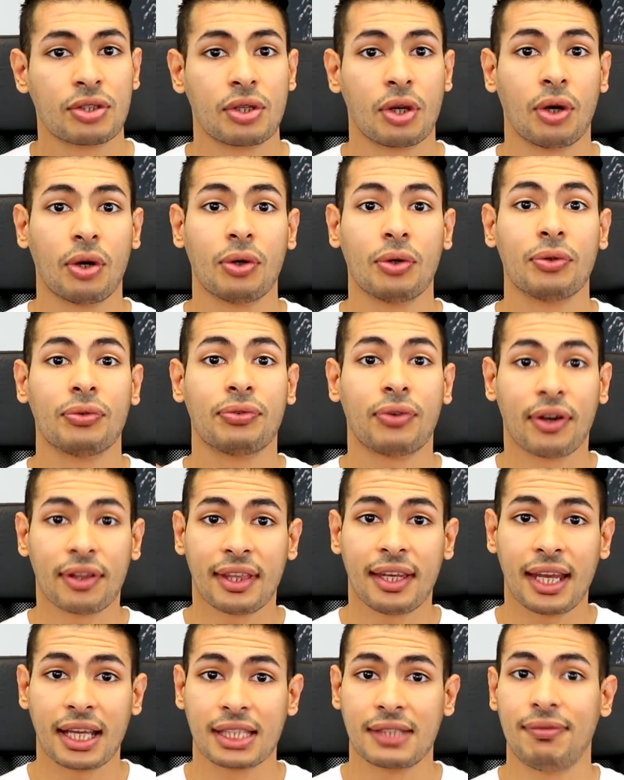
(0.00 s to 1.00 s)
So
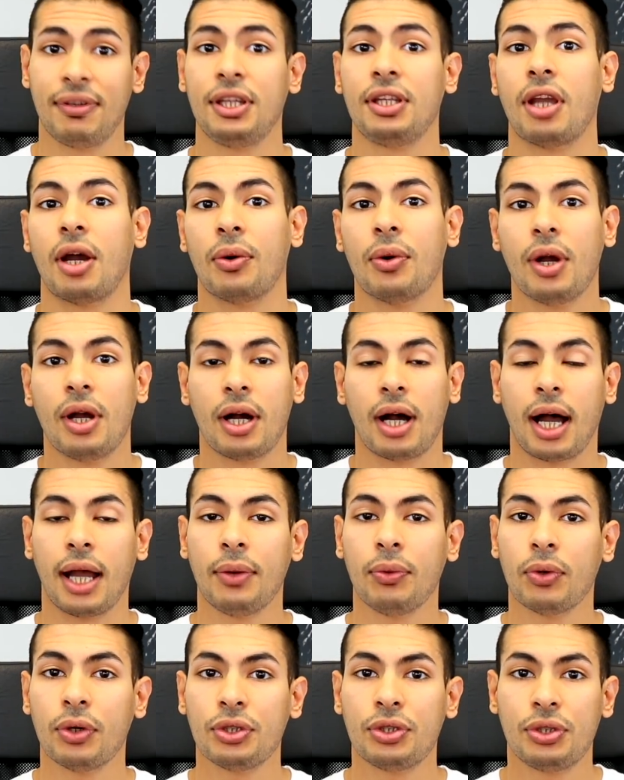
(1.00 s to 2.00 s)
for the next video,
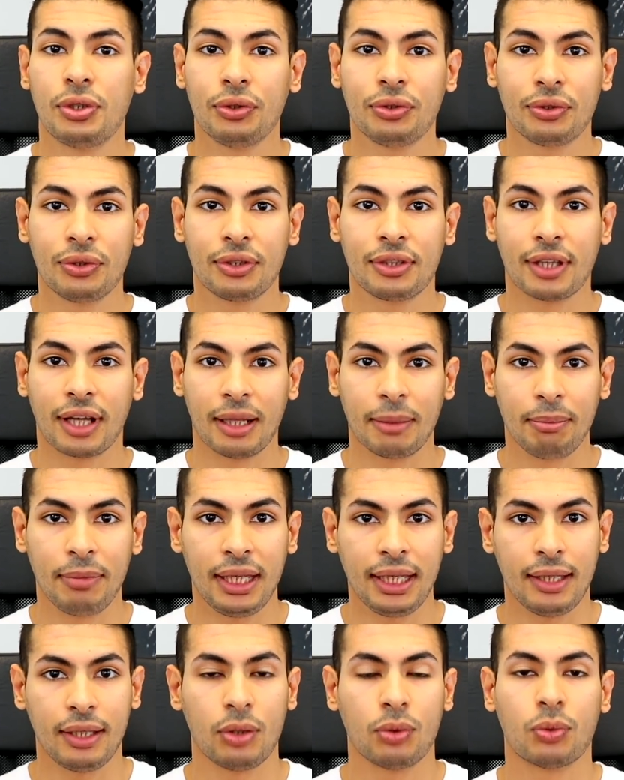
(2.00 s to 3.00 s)
I want you to tell
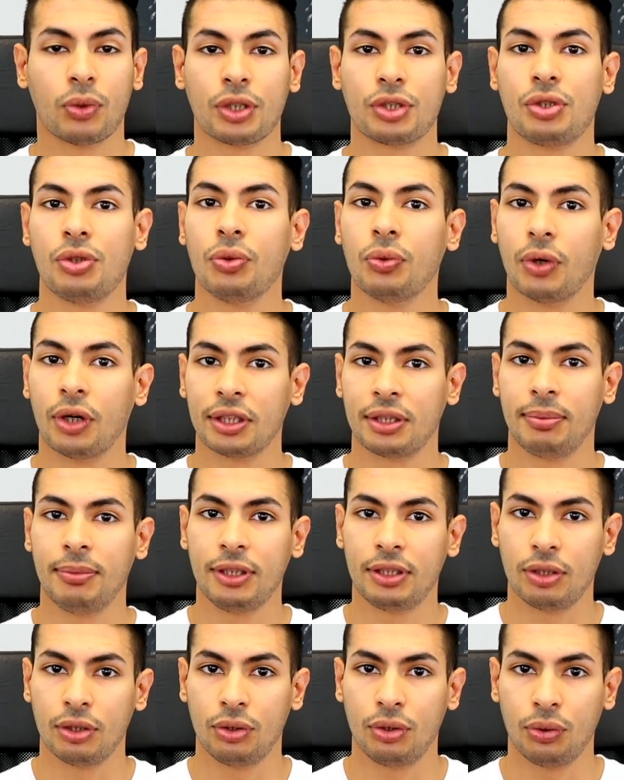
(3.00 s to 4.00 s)
me what you want
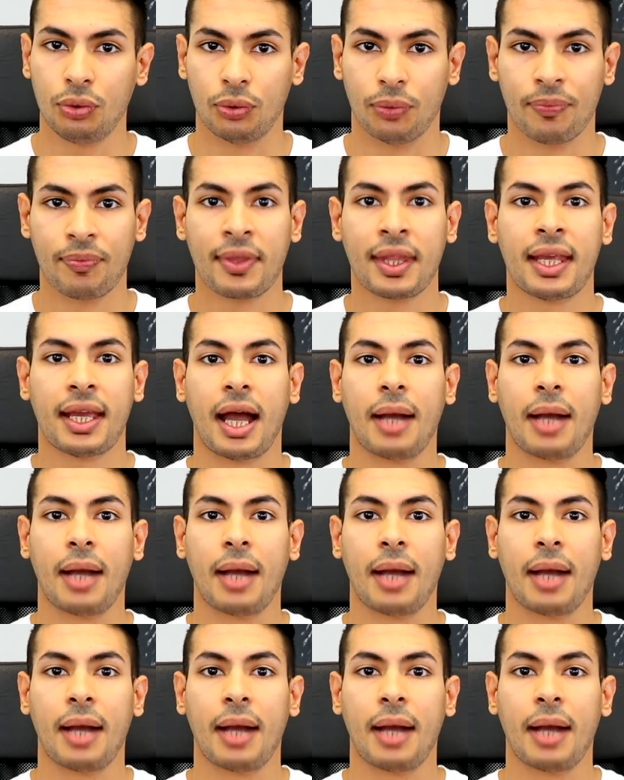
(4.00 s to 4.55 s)
me to do.